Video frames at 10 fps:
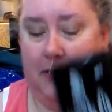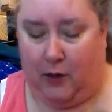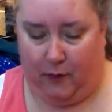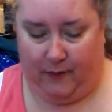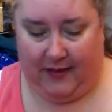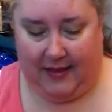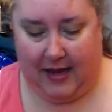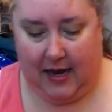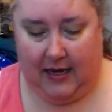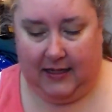So
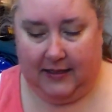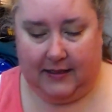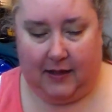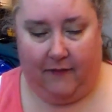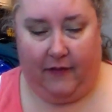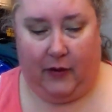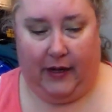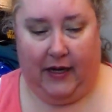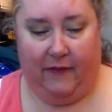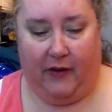that is
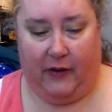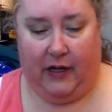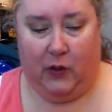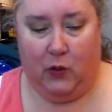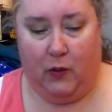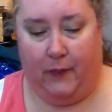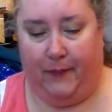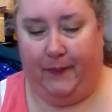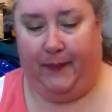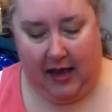very, very cool.
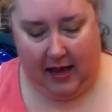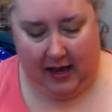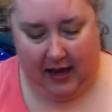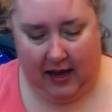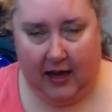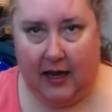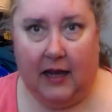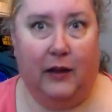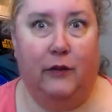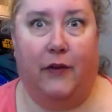Yay,
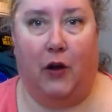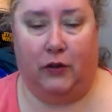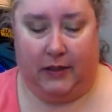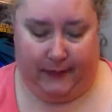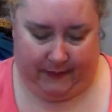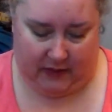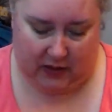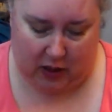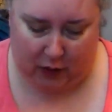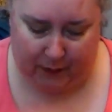Oh,
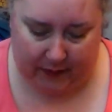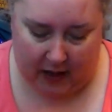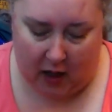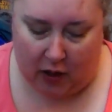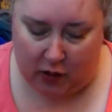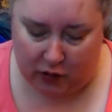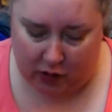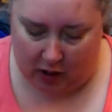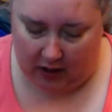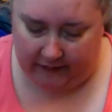So
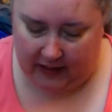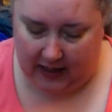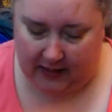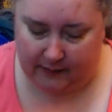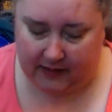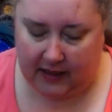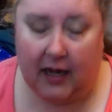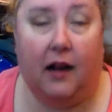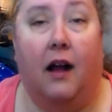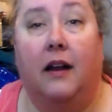those are all of the items that
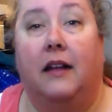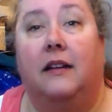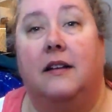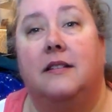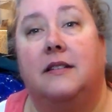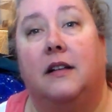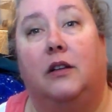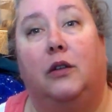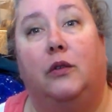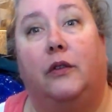I got in this
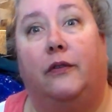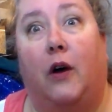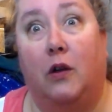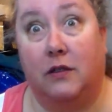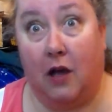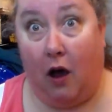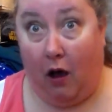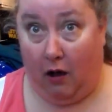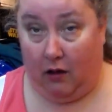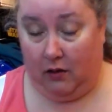loot vault
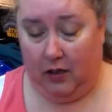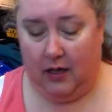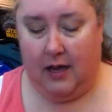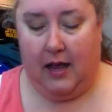haul.